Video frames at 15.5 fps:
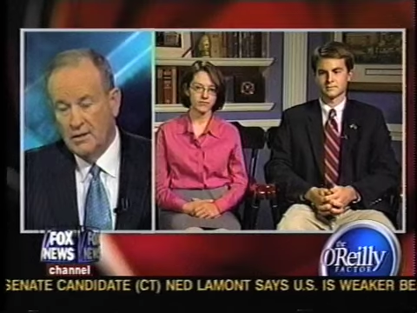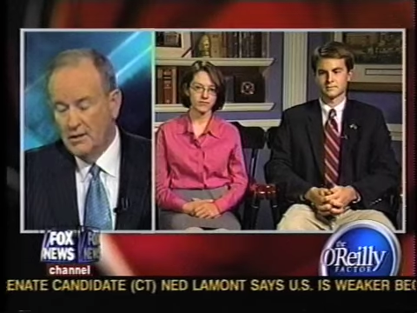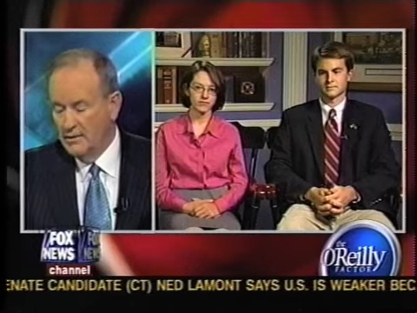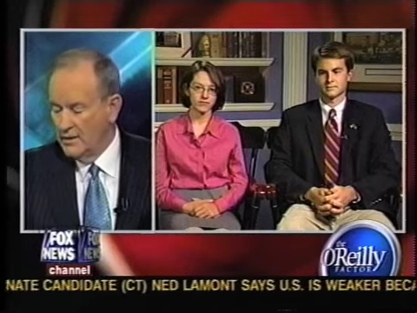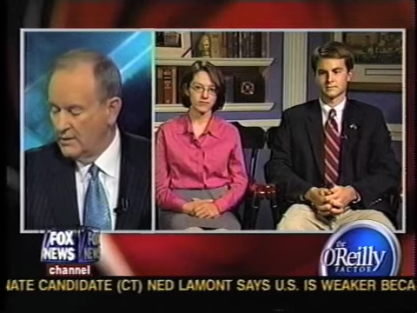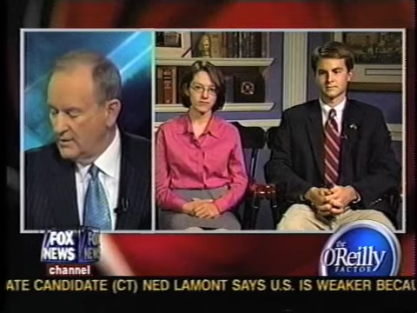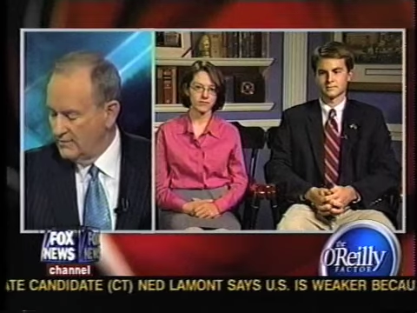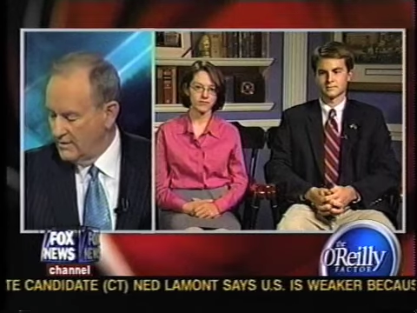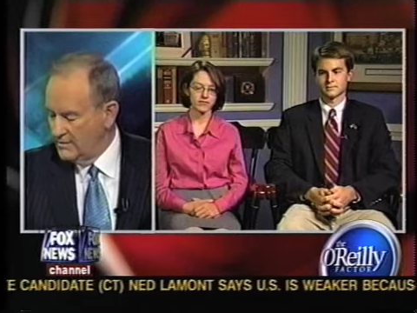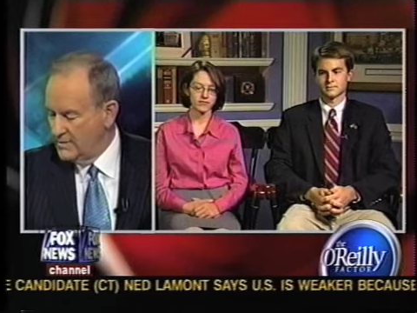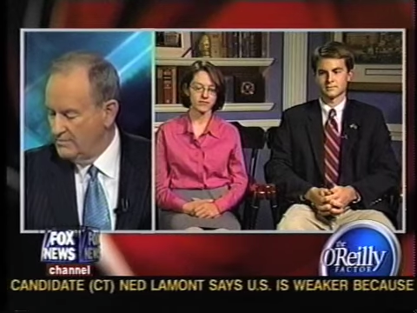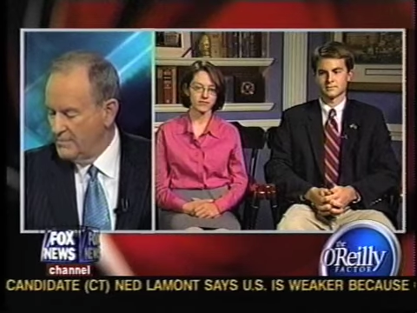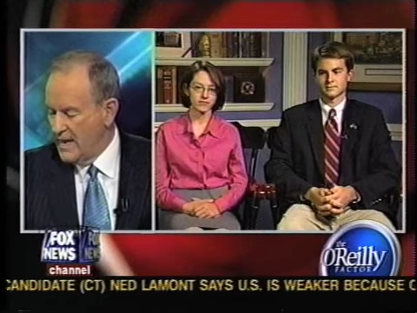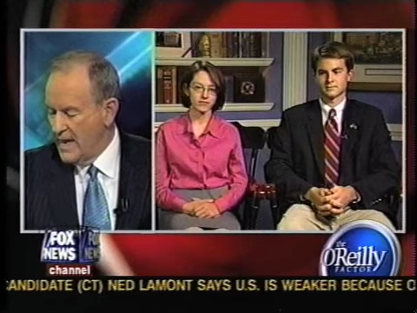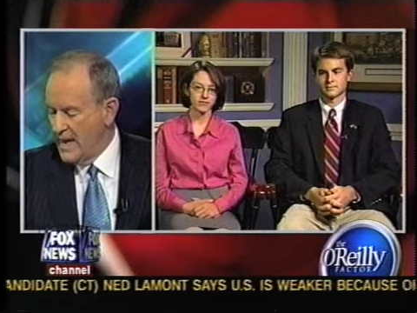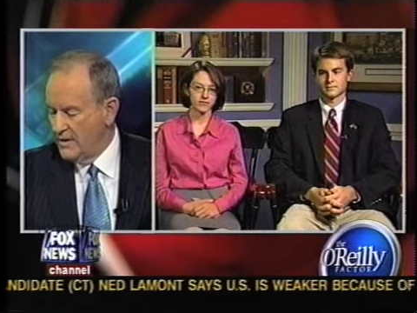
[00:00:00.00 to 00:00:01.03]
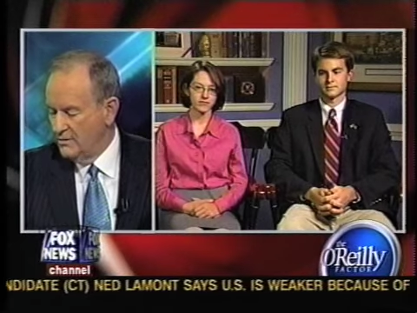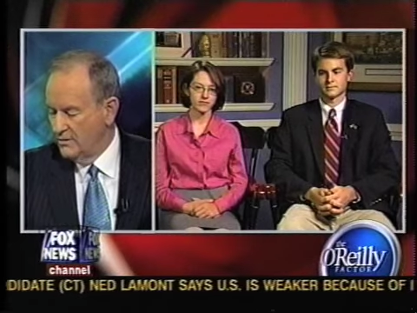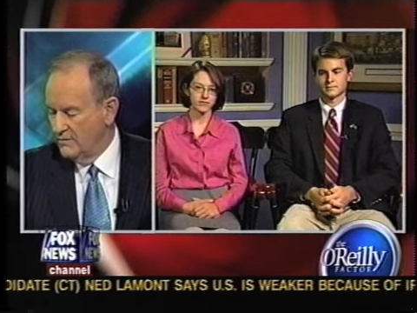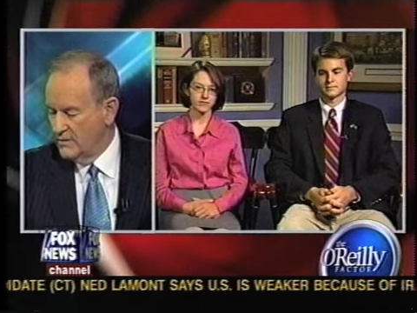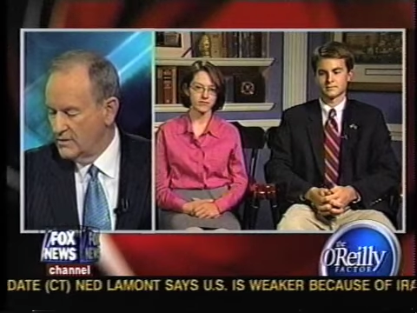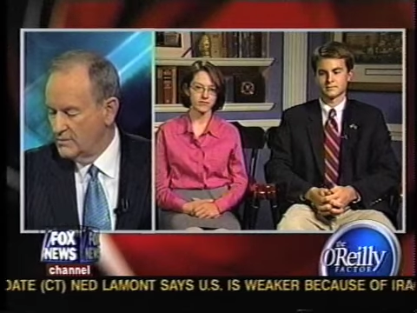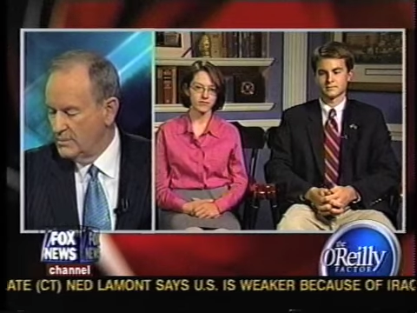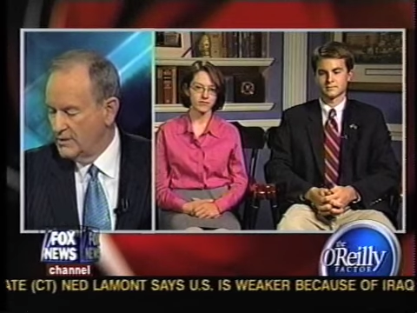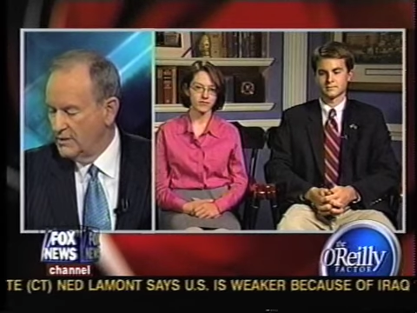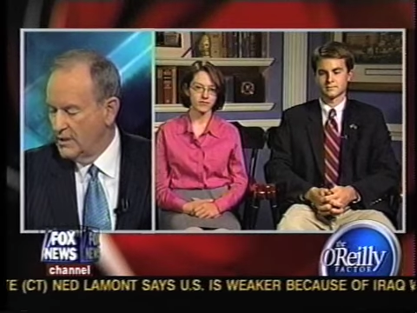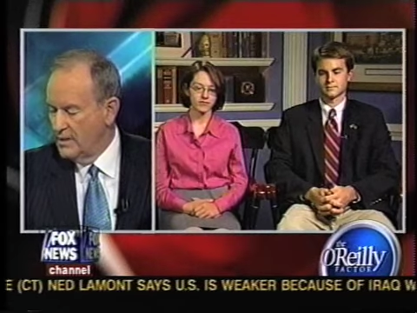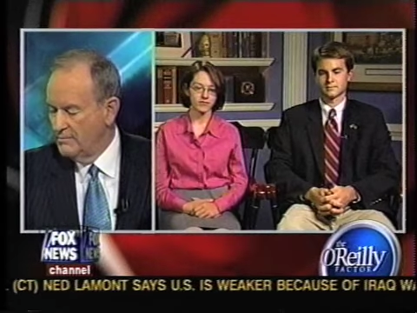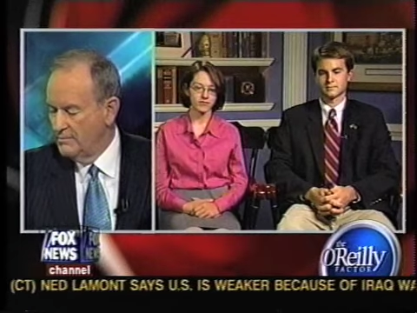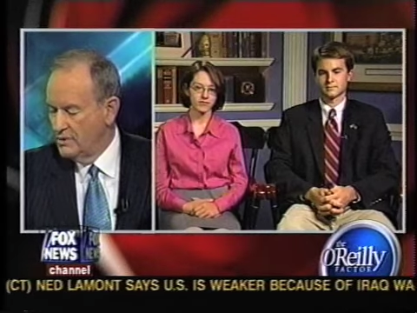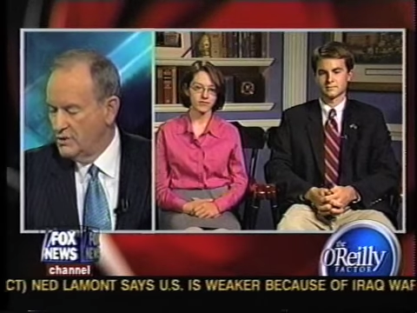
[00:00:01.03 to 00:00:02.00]
They have a pattern of this. But the
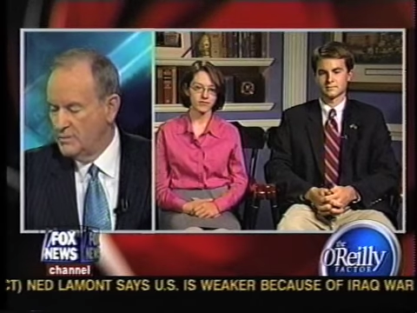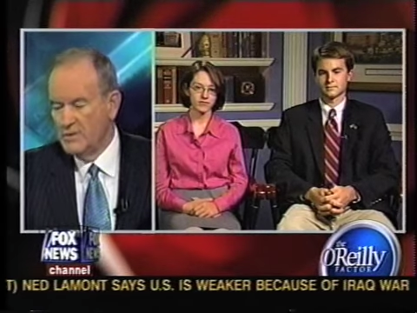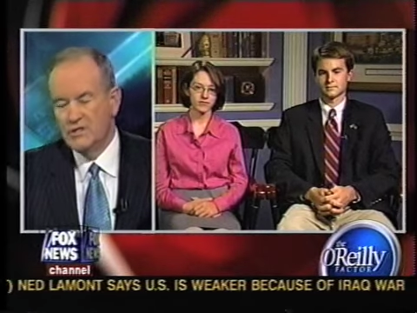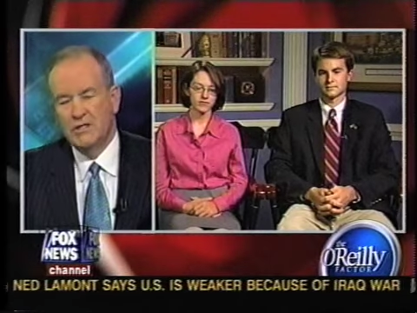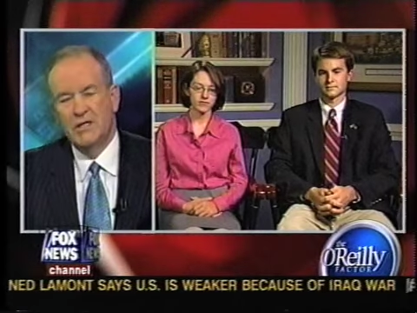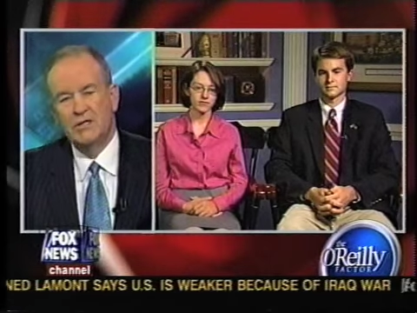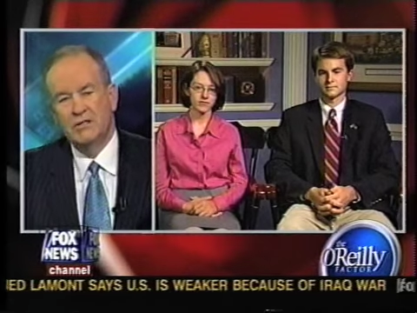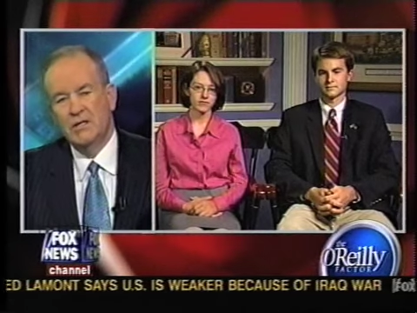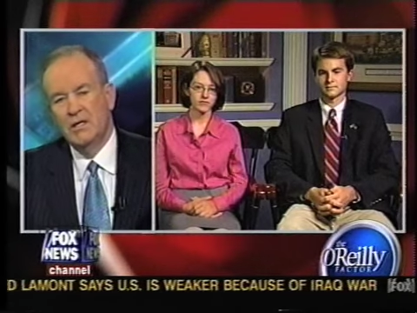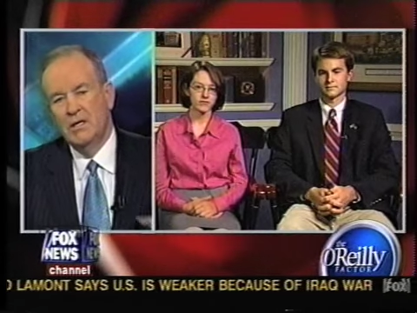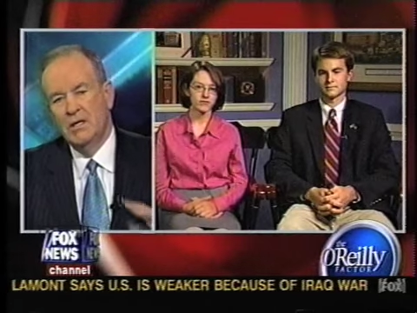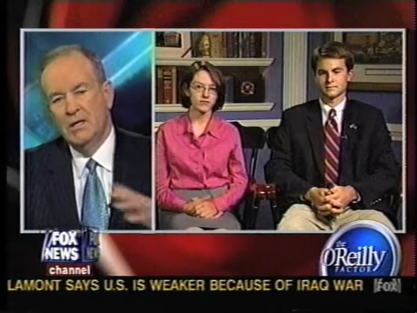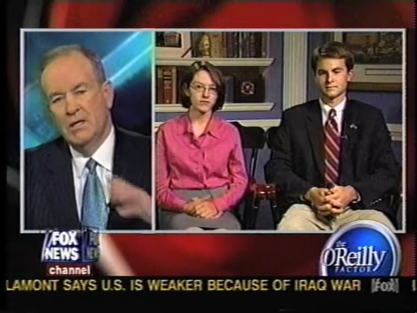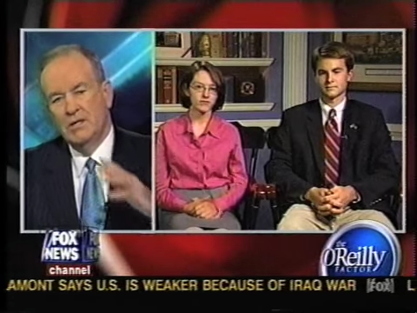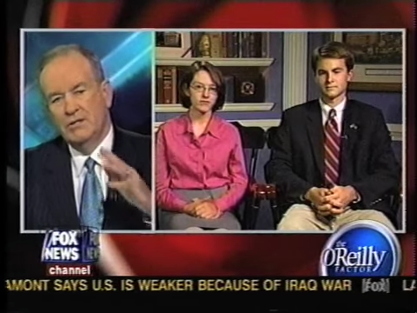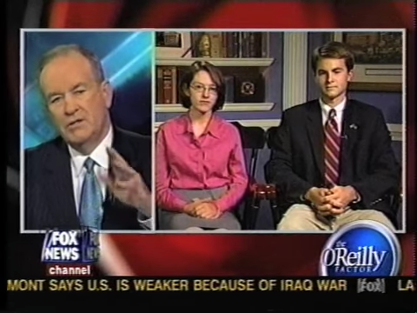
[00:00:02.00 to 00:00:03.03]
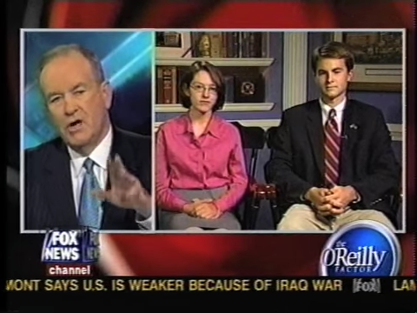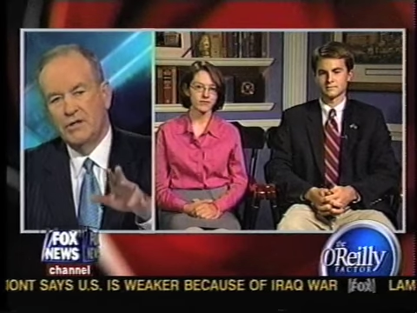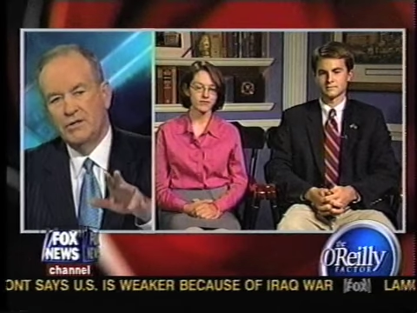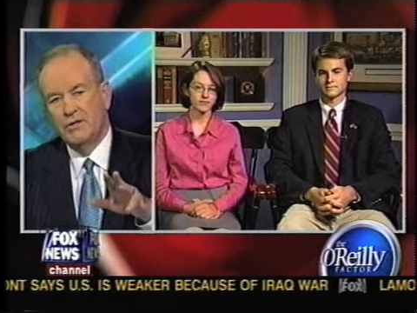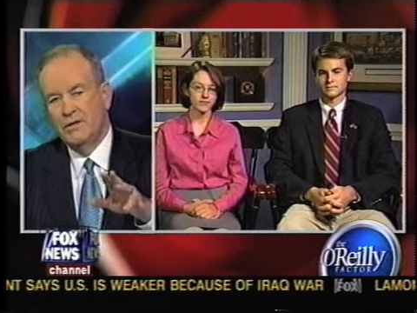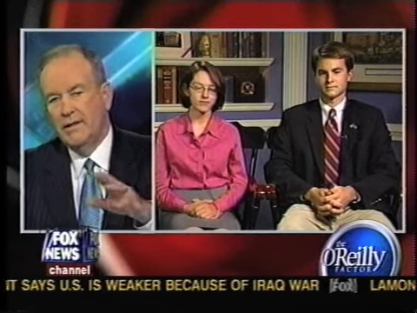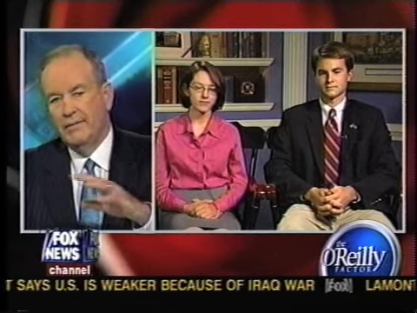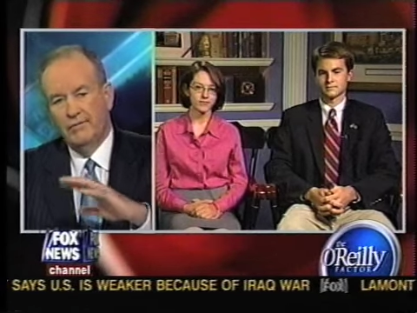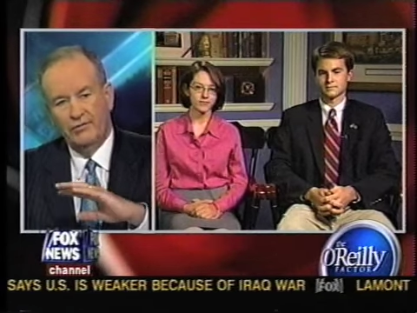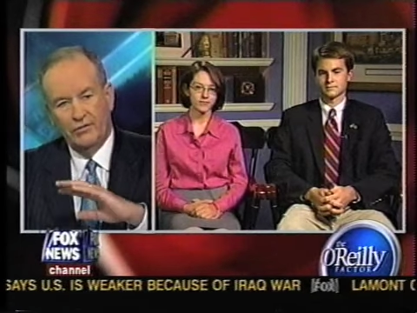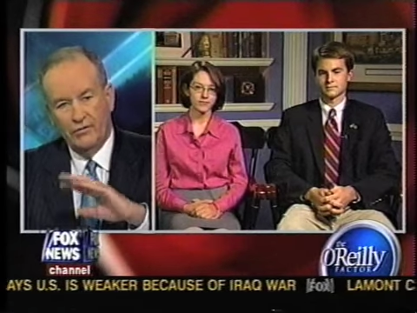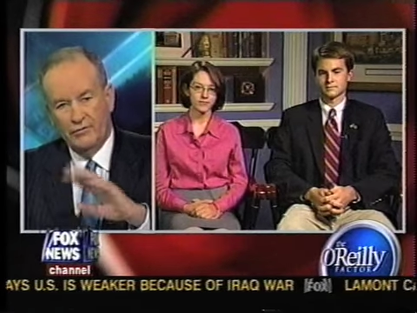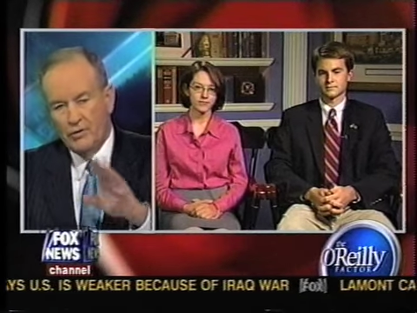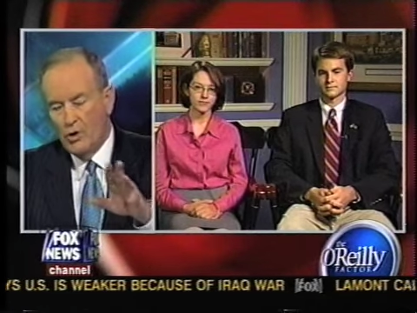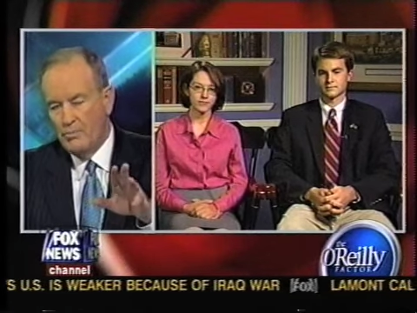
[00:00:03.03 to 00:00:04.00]
ombudsman says this cartoon
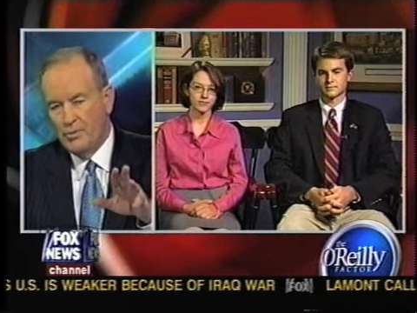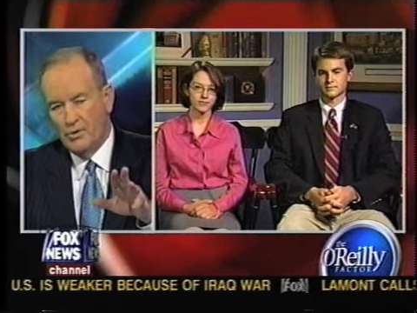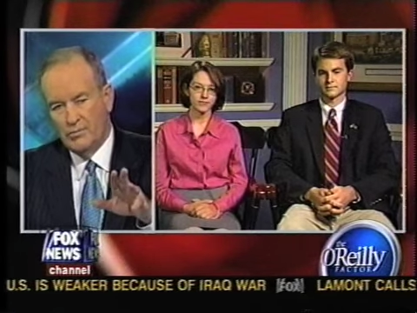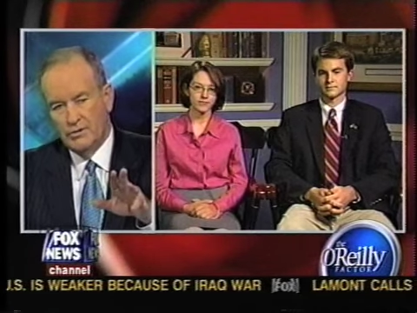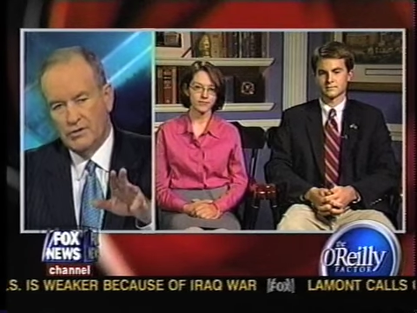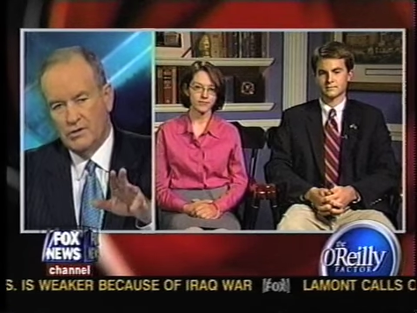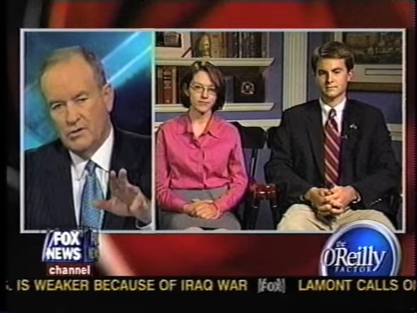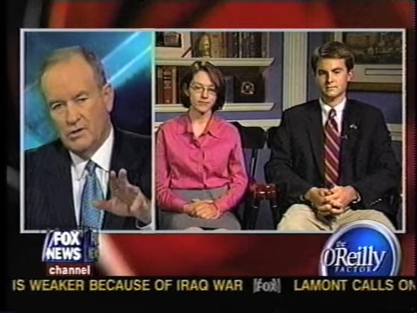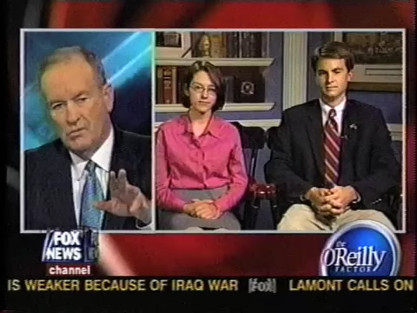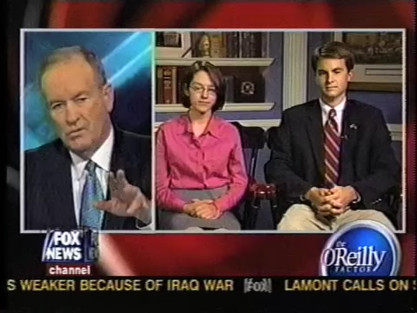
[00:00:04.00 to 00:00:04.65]
served no purpose at all.